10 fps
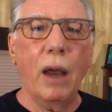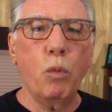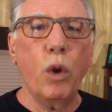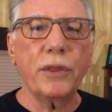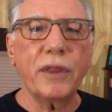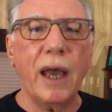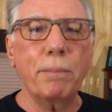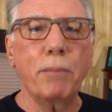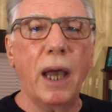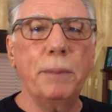what
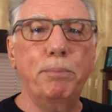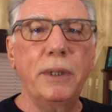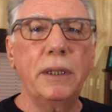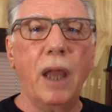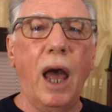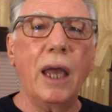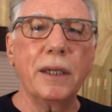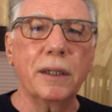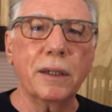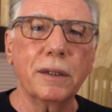that might be
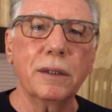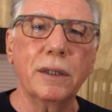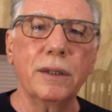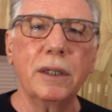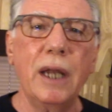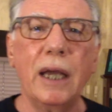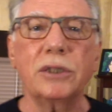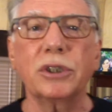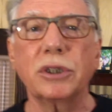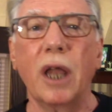like in the
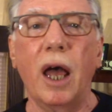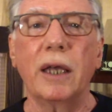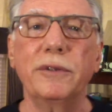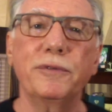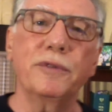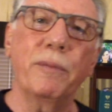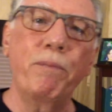next life,